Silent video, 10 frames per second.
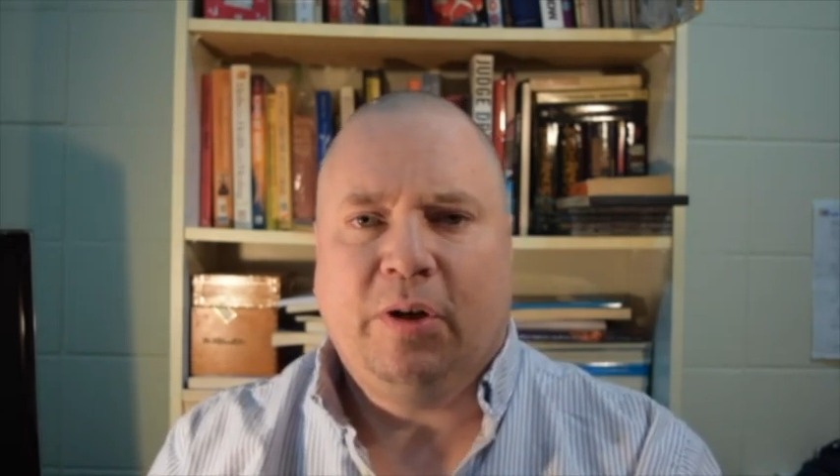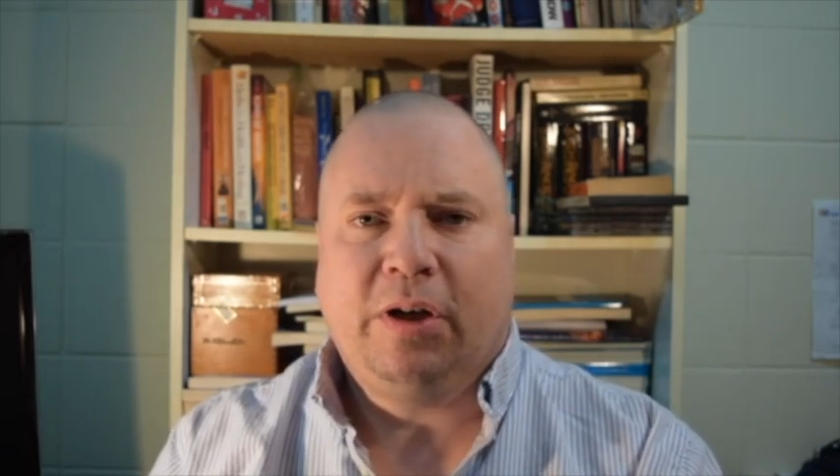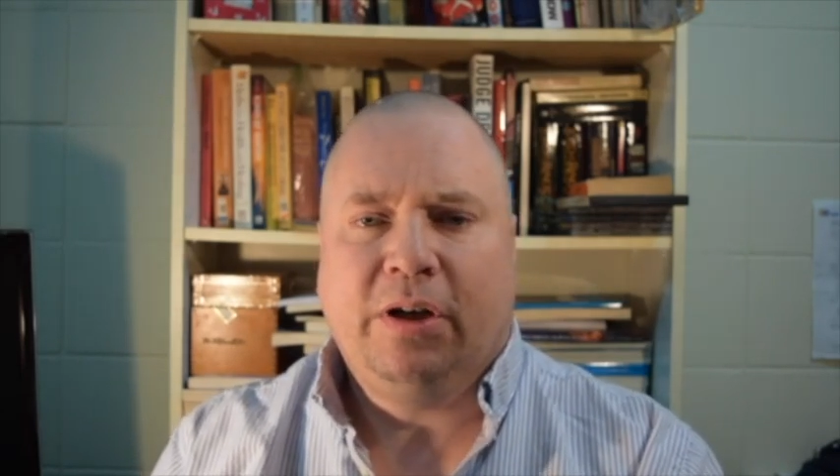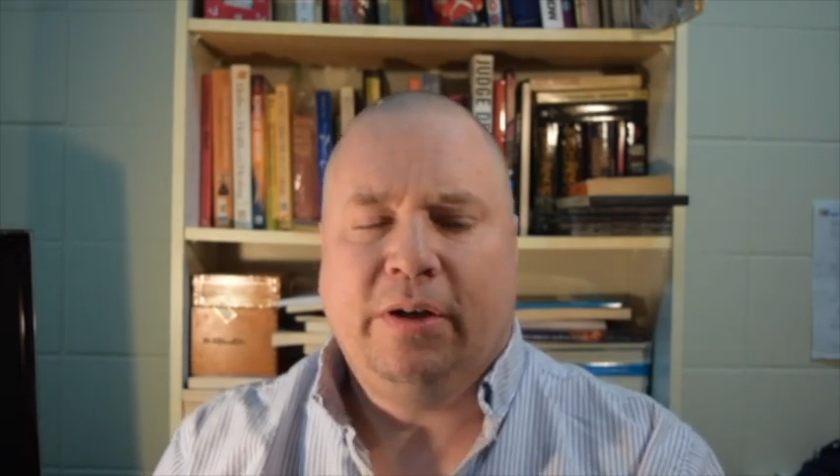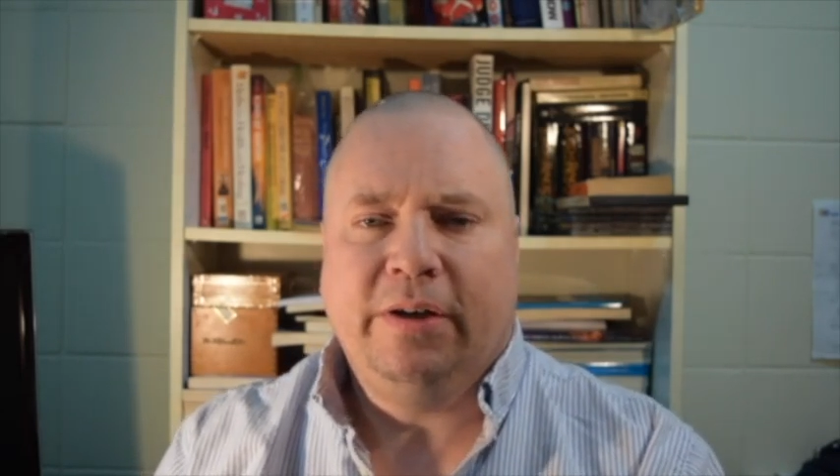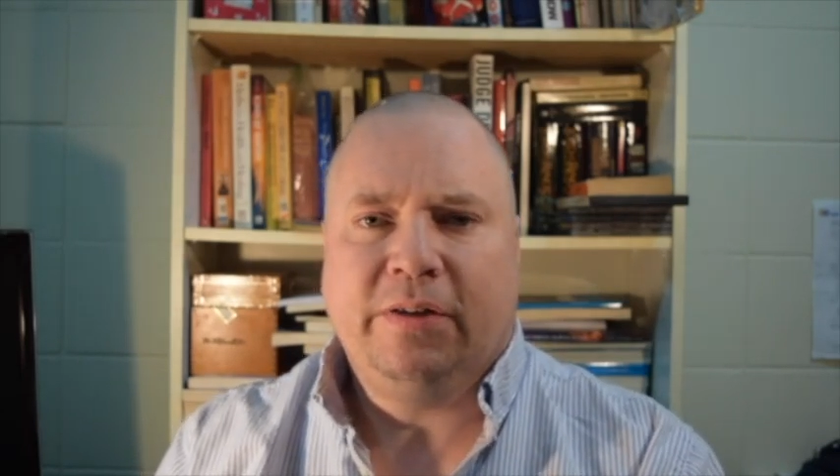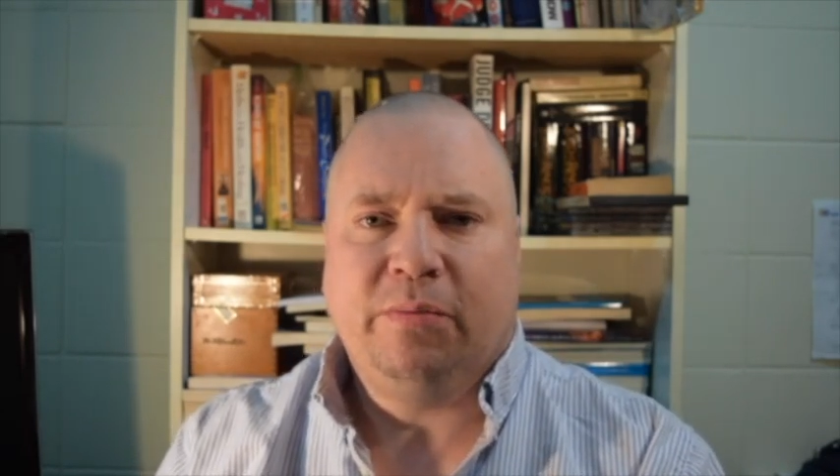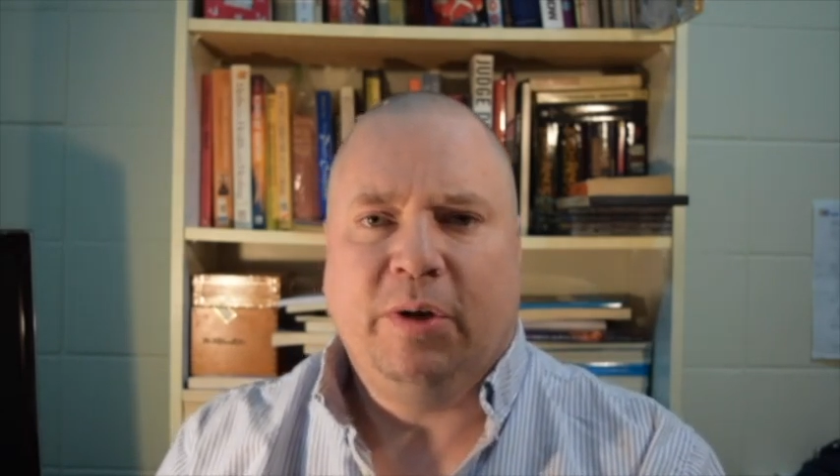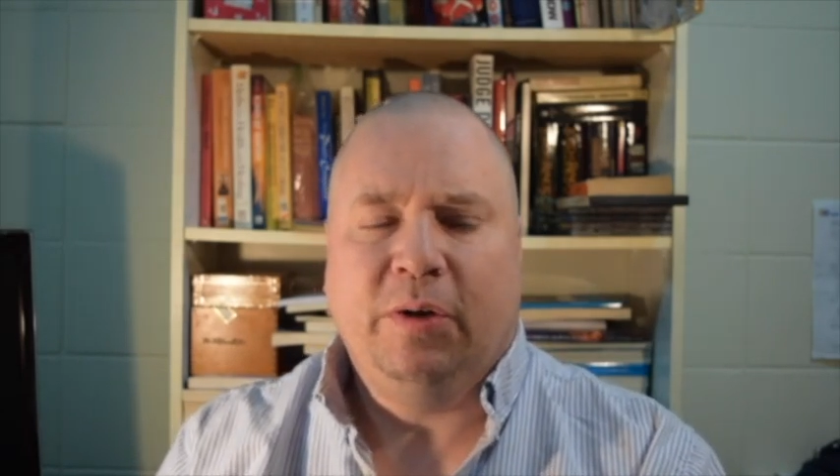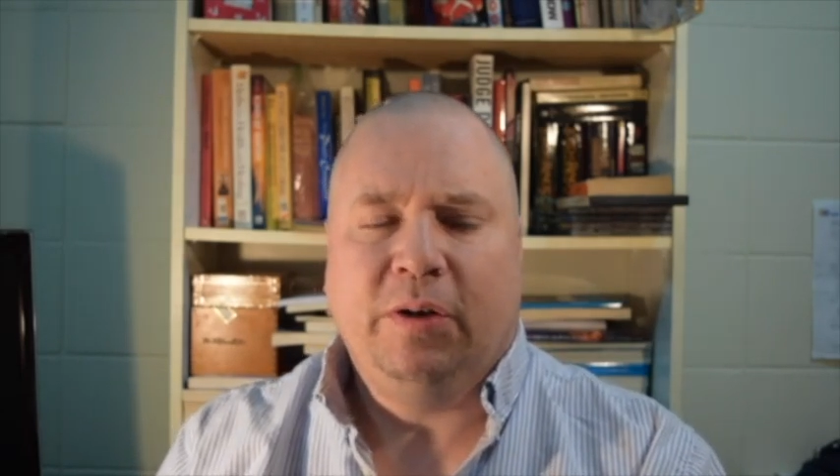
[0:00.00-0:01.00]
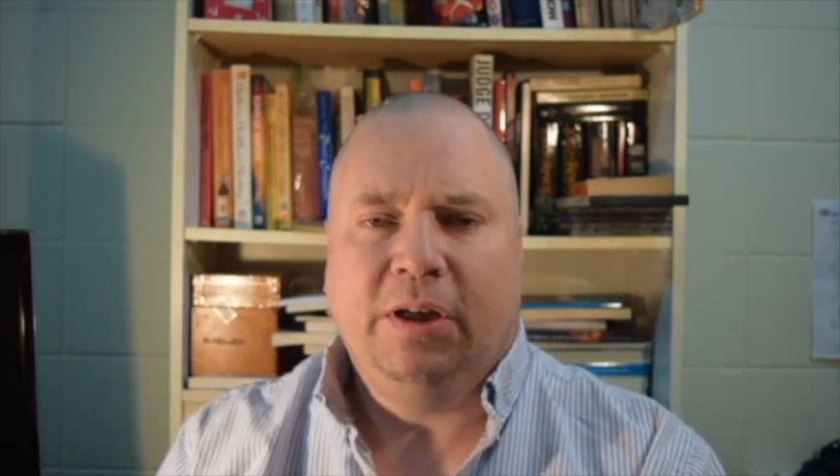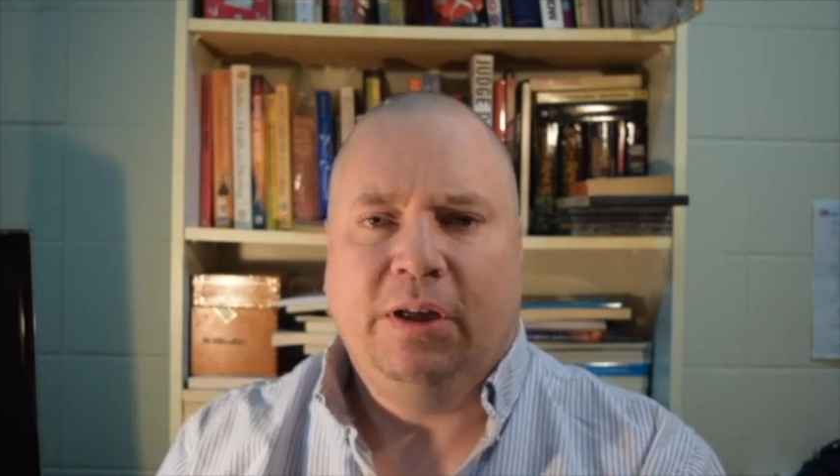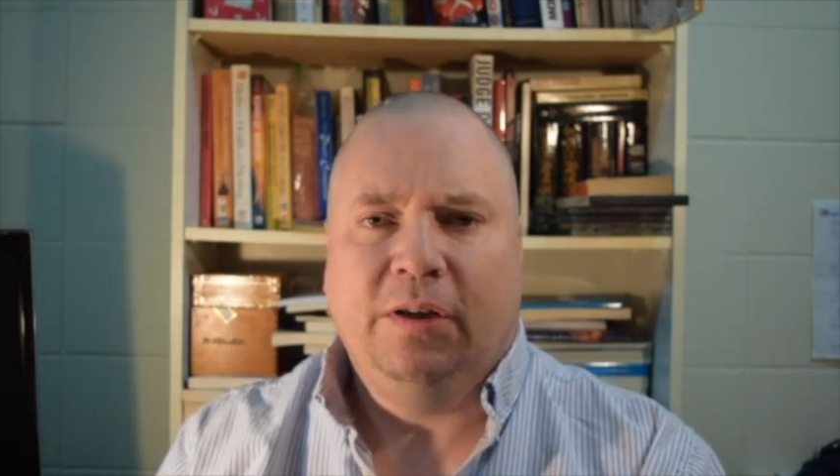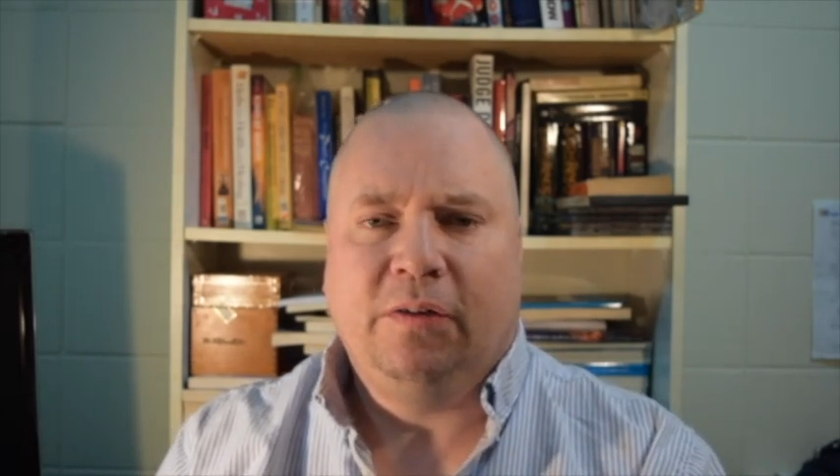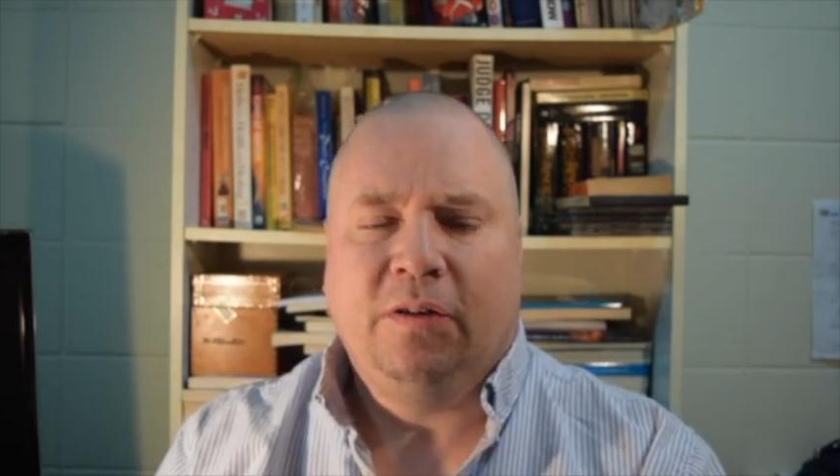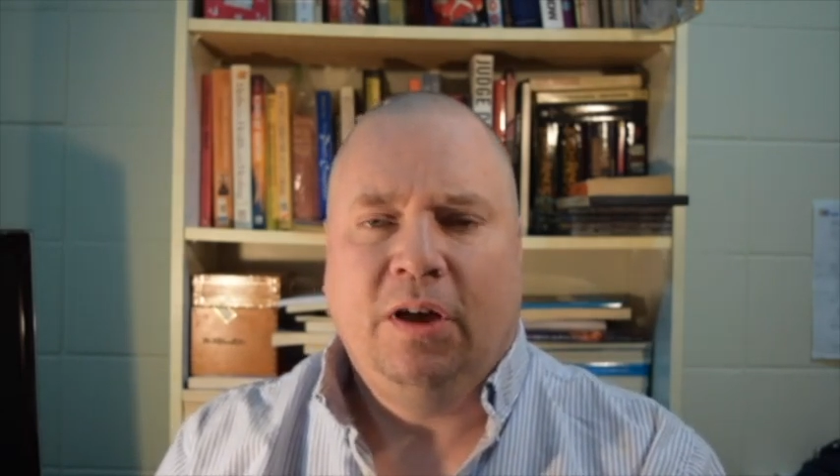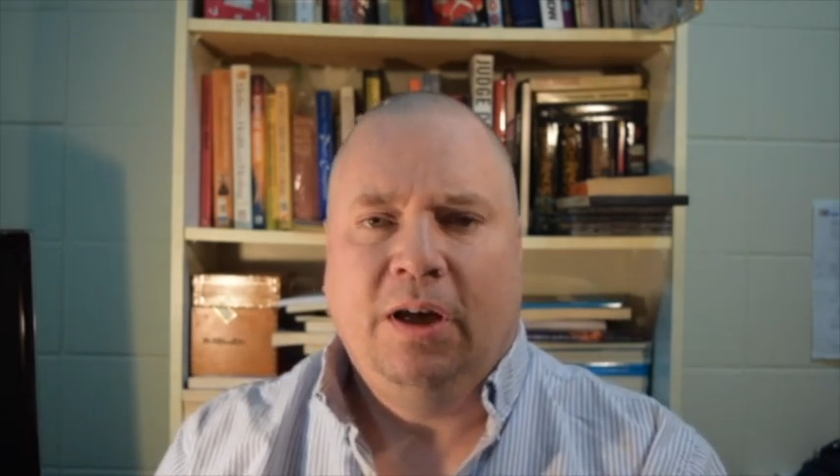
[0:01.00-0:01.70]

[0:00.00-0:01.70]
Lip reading: are curious about is,